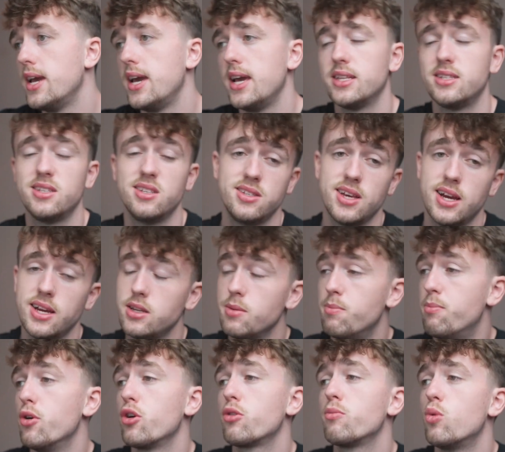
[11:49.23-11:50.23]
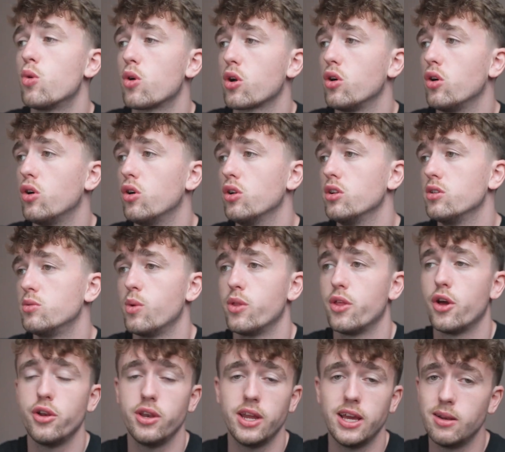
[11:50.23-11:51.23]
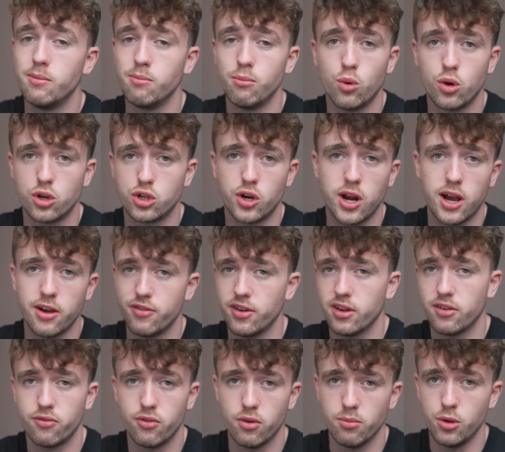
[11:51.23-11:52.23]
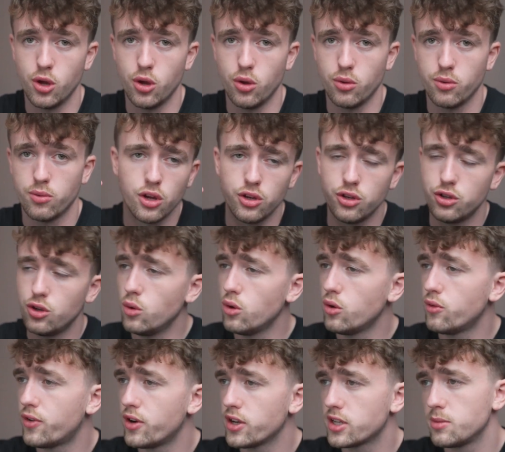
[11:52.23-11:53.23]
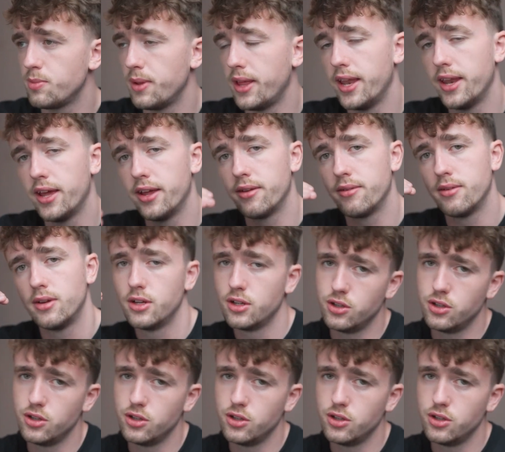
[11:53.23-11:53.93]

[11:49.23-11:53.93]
It's designed to book more calls without needing more traffic from you. Don't over-explain it.